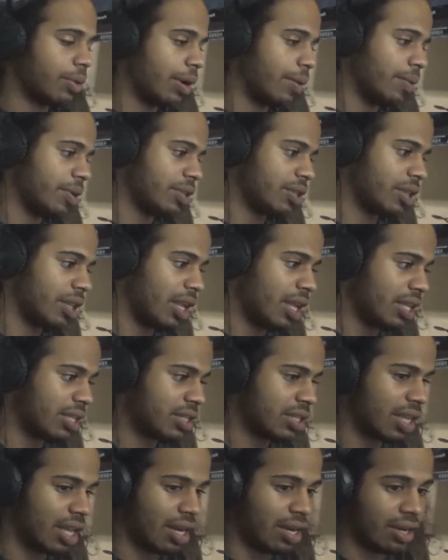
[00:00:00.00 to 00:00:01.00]
Anyways,
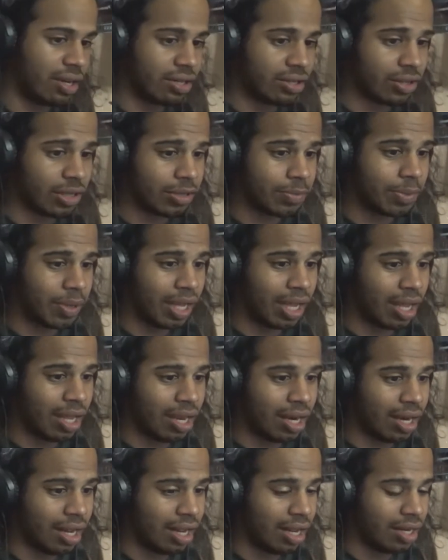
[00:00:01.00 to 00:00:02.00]
let's get in this. Let's
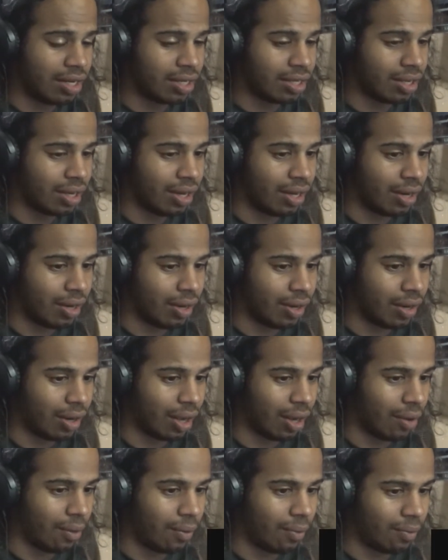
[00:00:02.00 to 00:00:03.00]
begin it
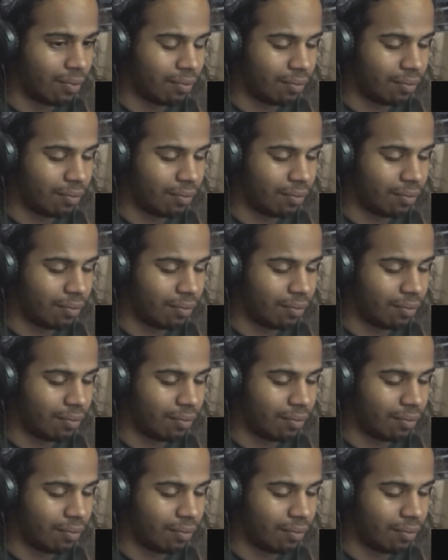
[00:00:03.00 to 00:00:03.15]
now